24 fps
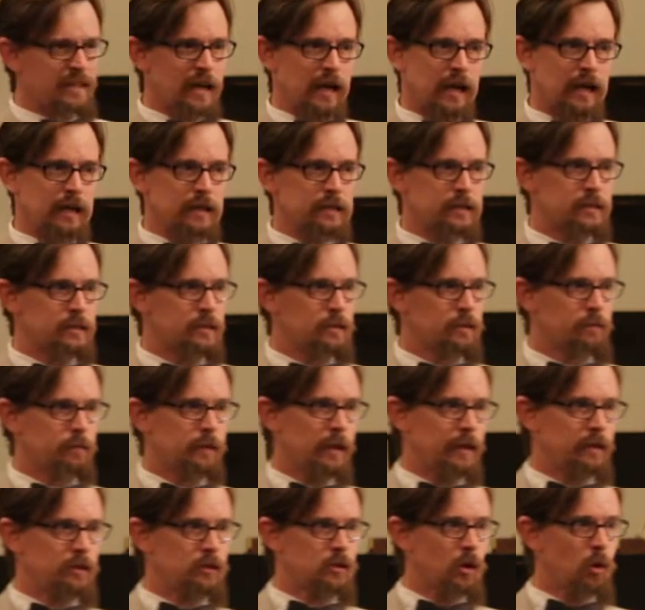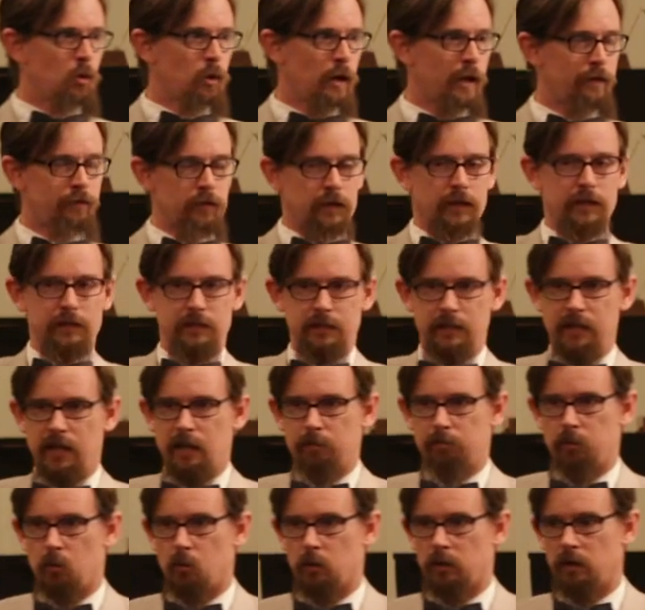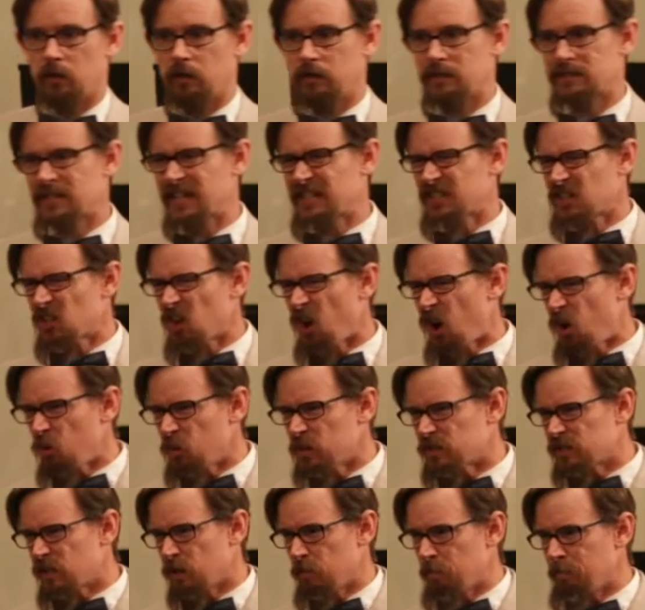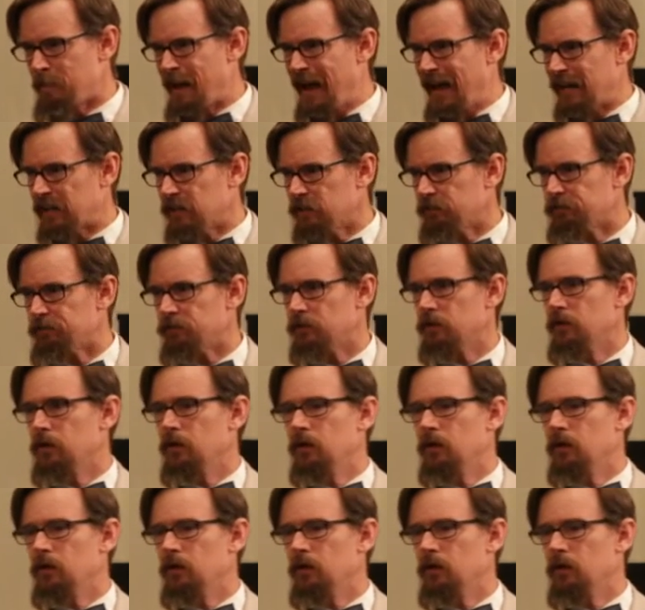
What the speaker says: guys that don't ever get to that point, all these guys that are always combative